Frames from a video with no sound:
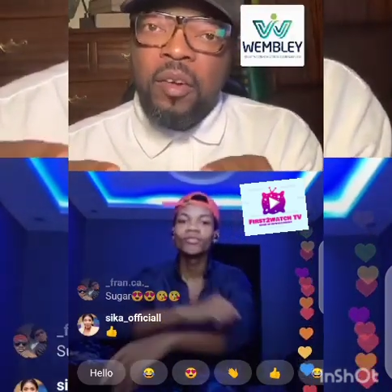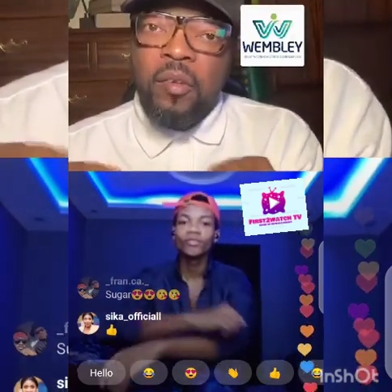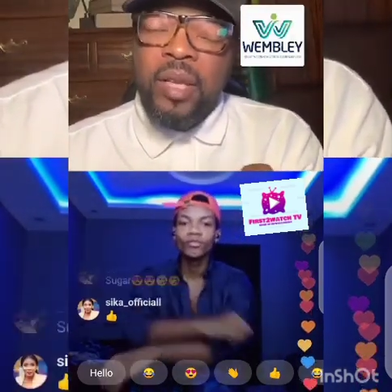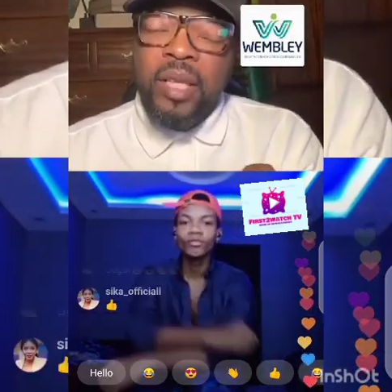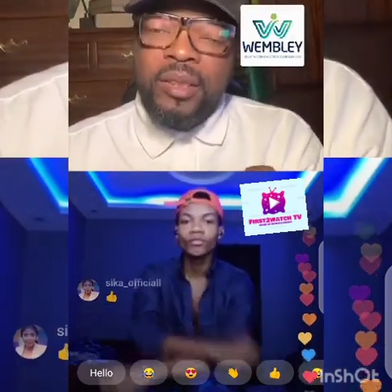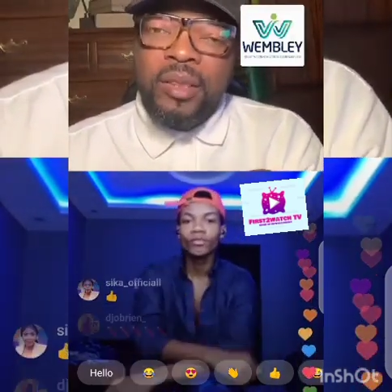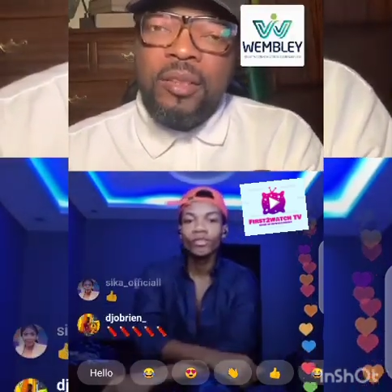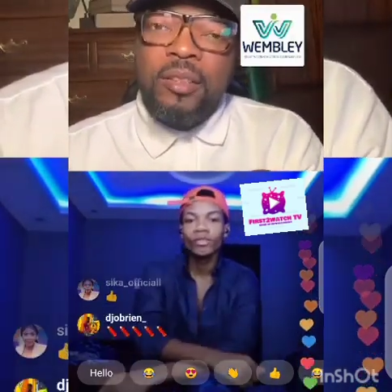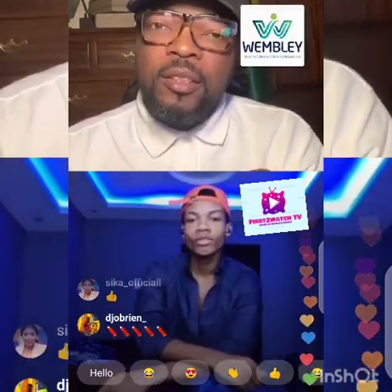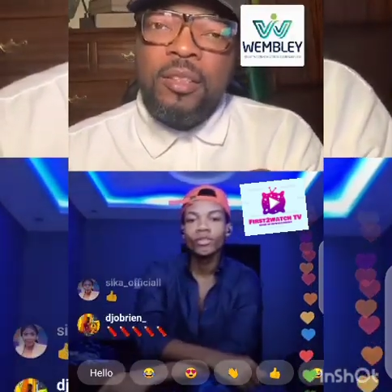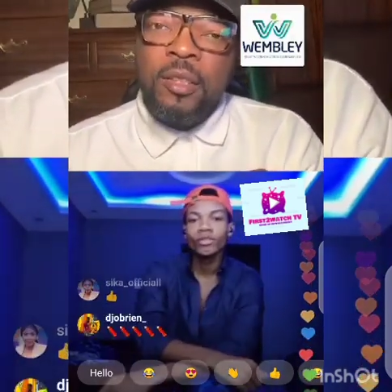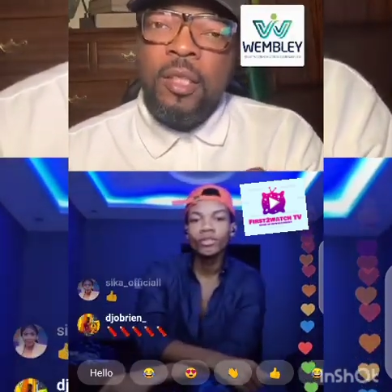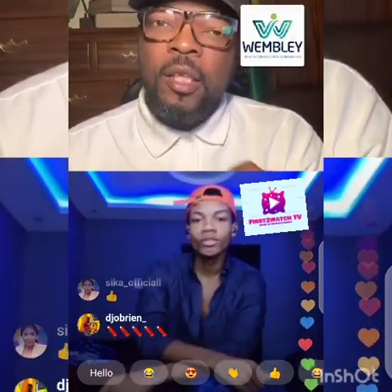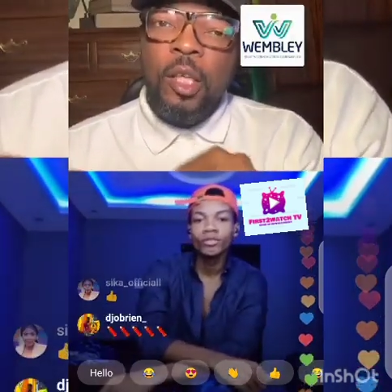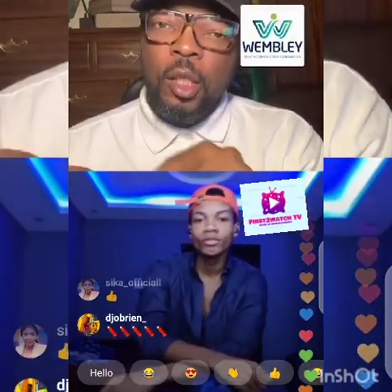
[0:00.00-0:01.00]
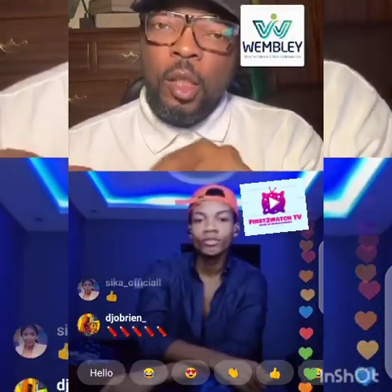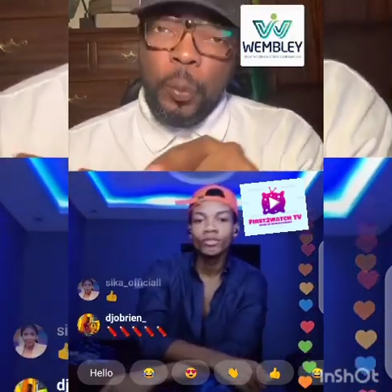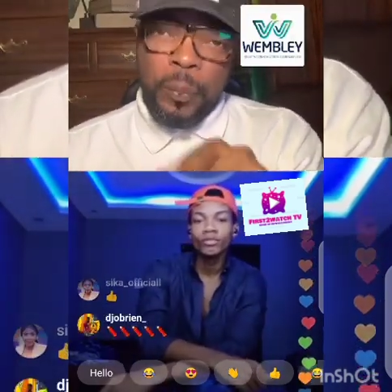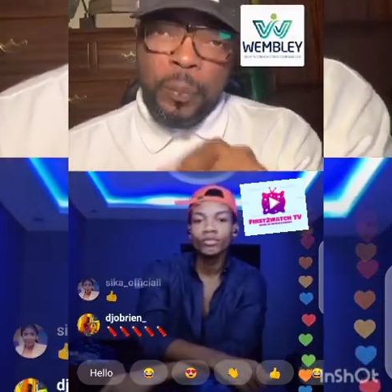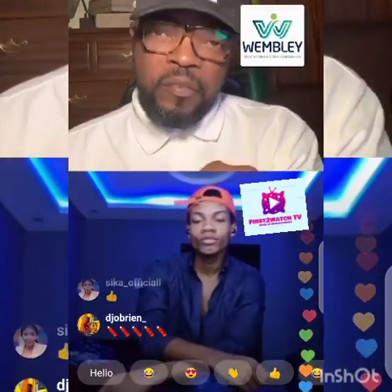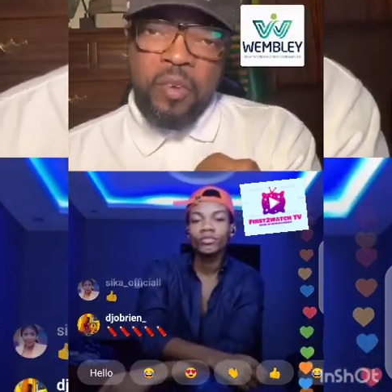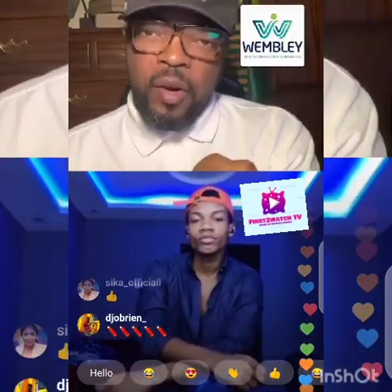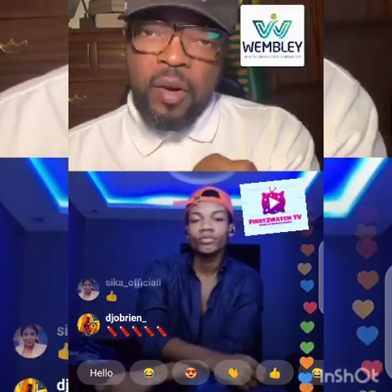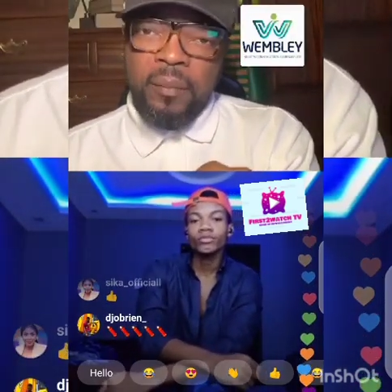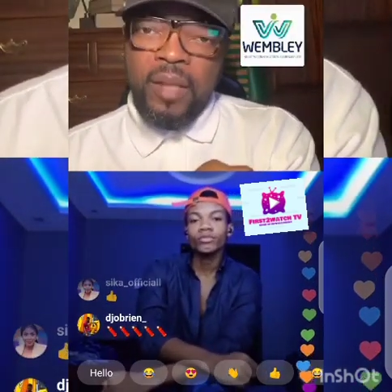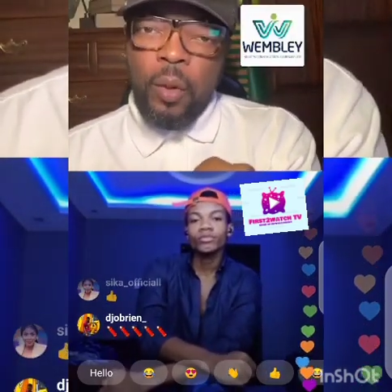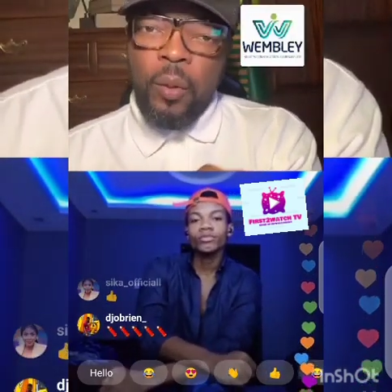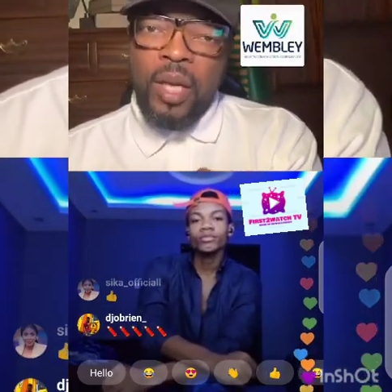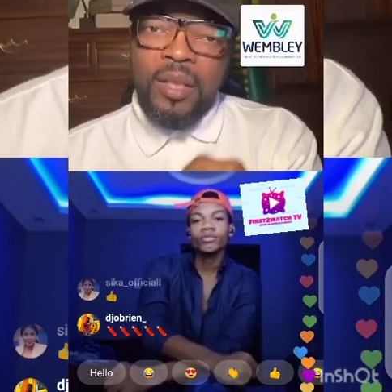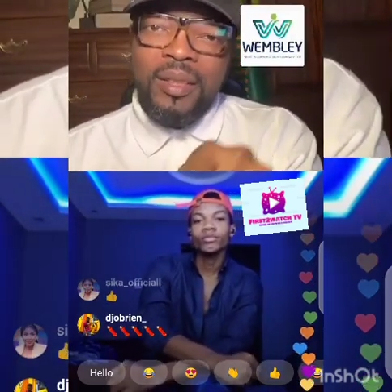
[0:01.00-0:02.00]
of the reasons you performed
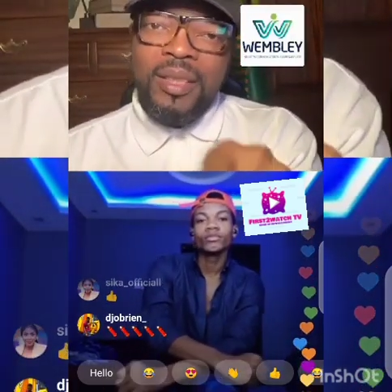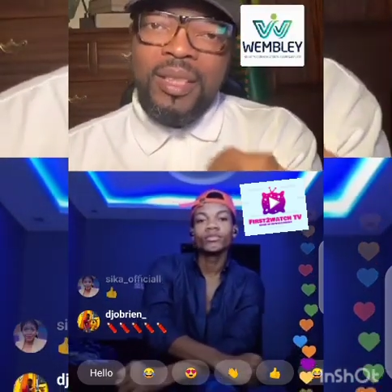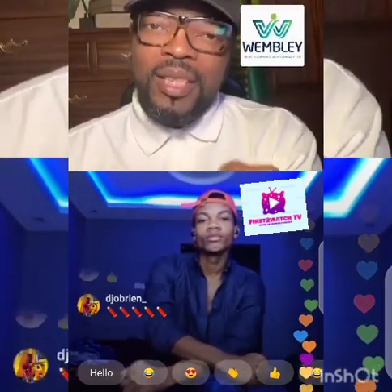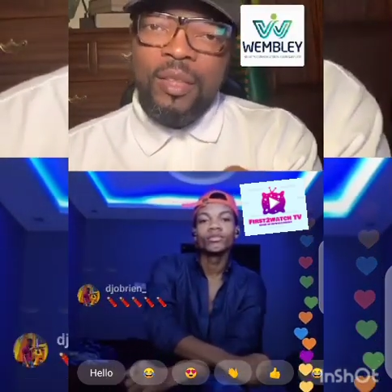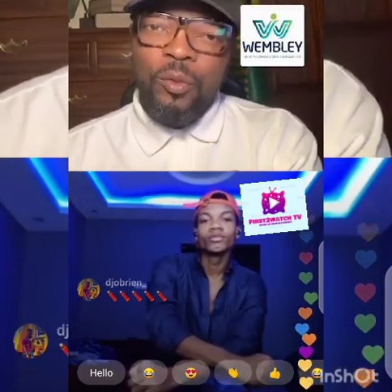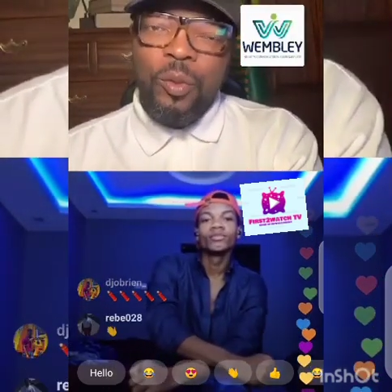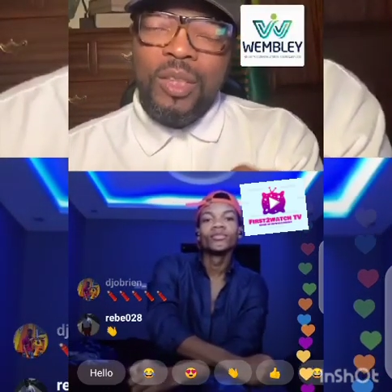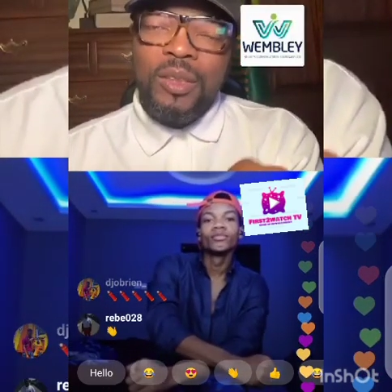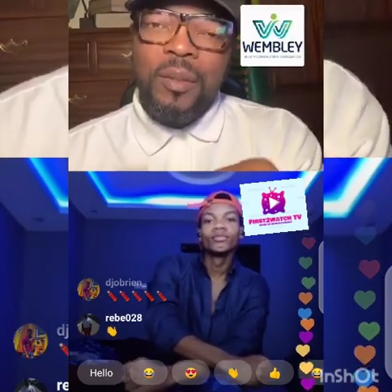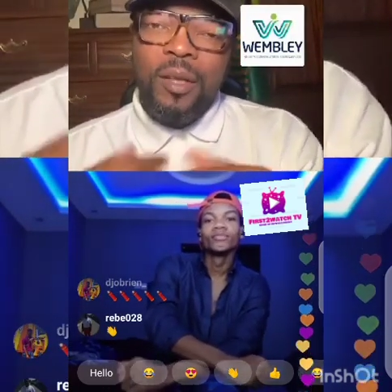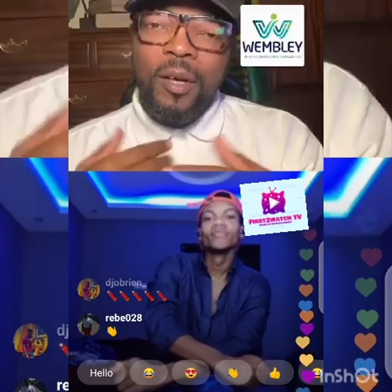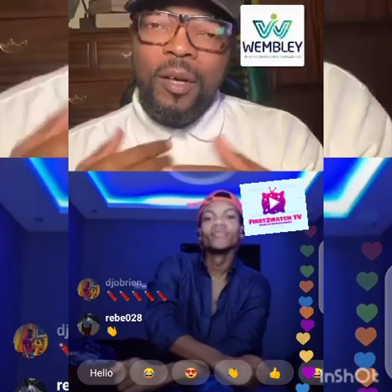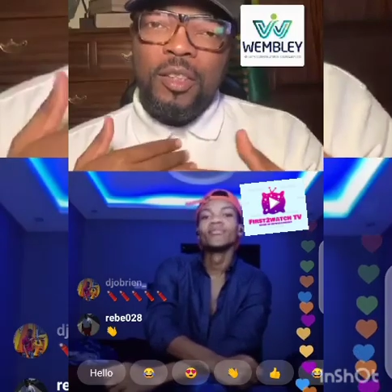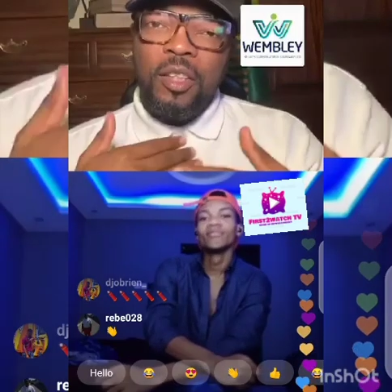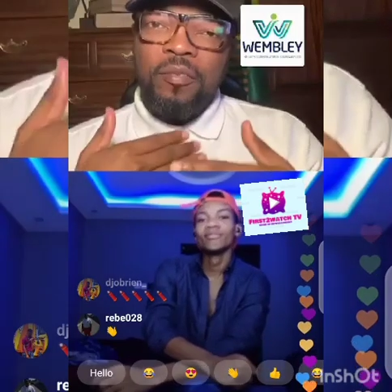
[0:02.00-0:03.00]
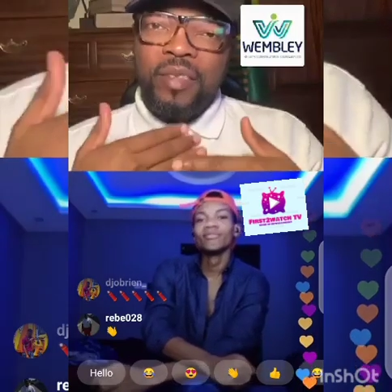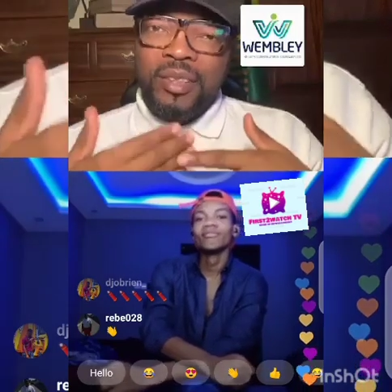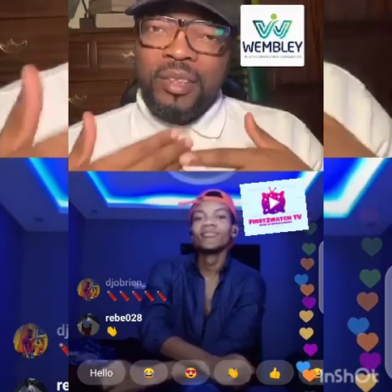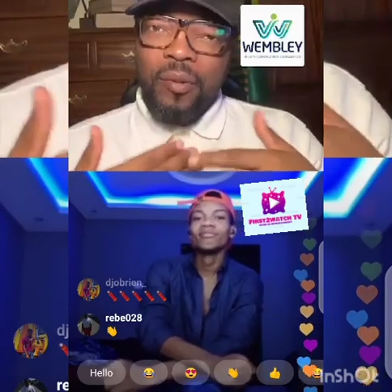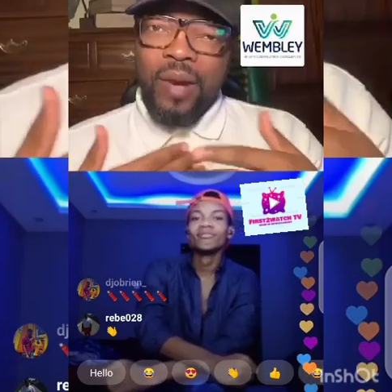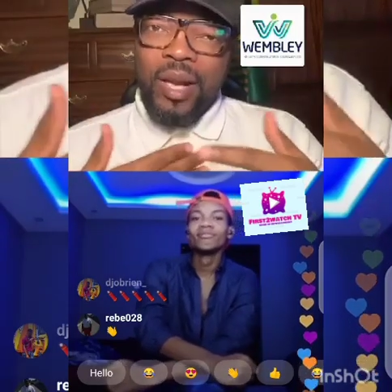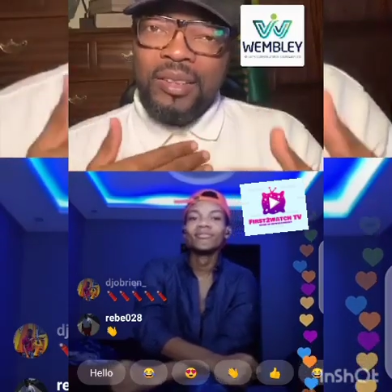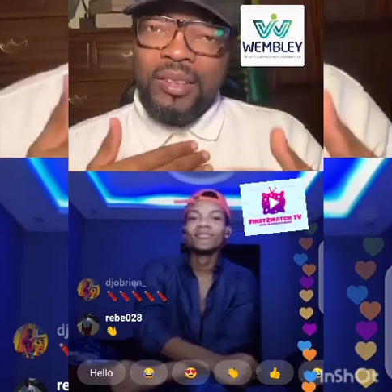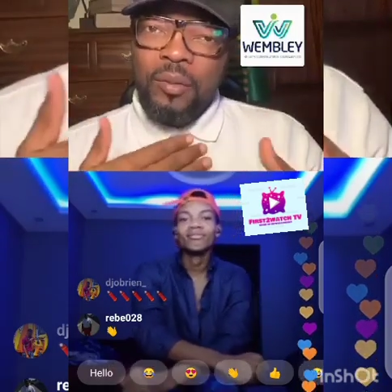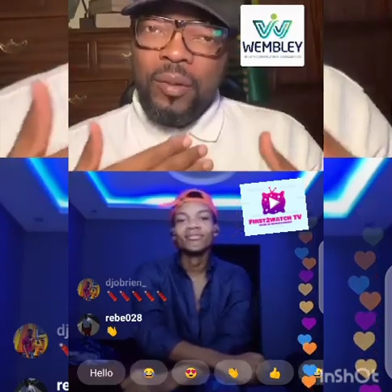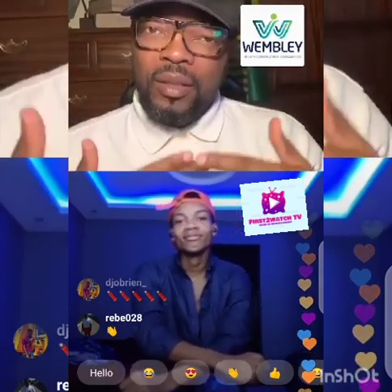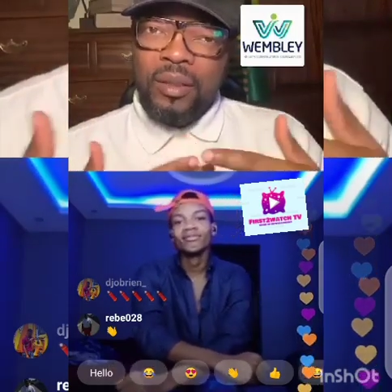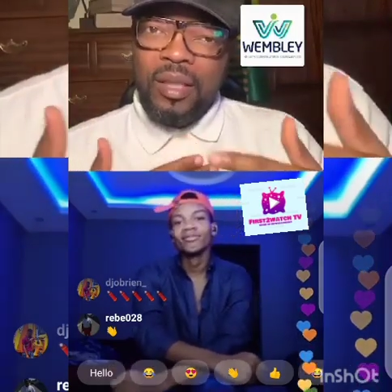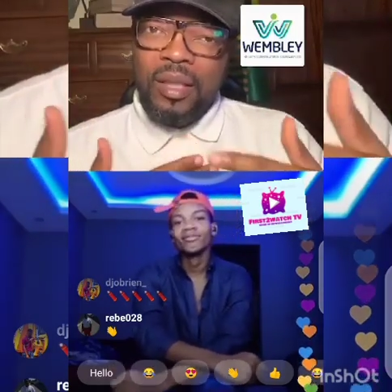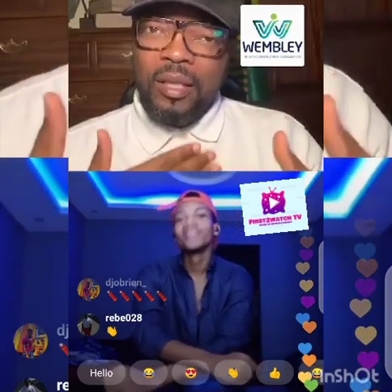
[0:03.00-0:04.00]
the way you did was because of interaction
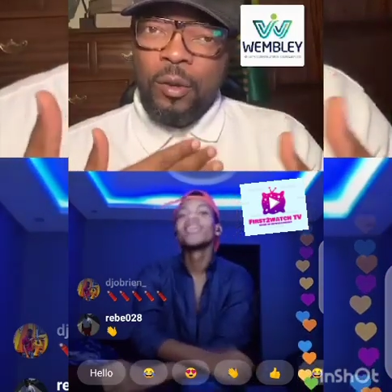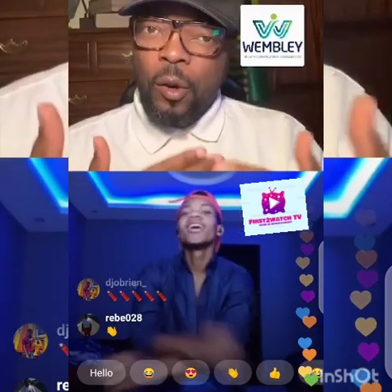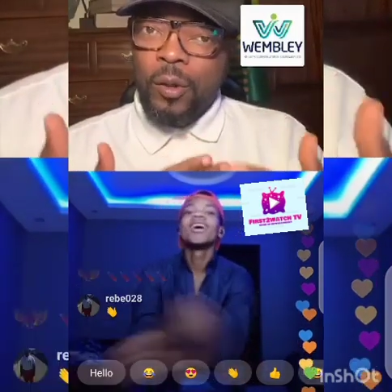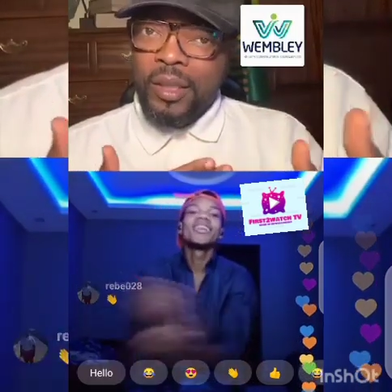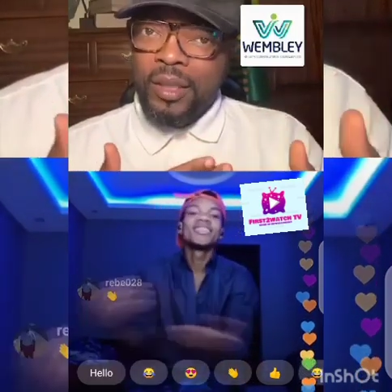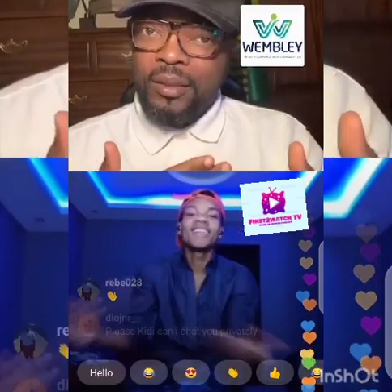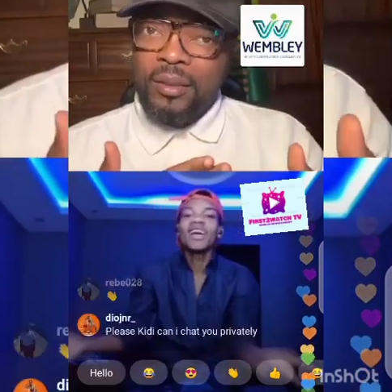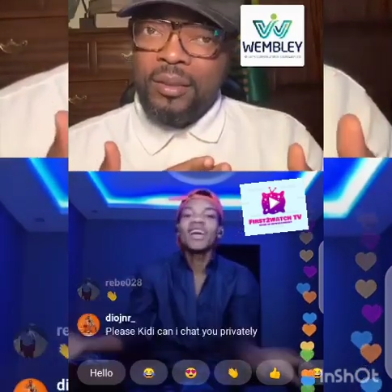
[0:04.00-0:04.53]
with an audience.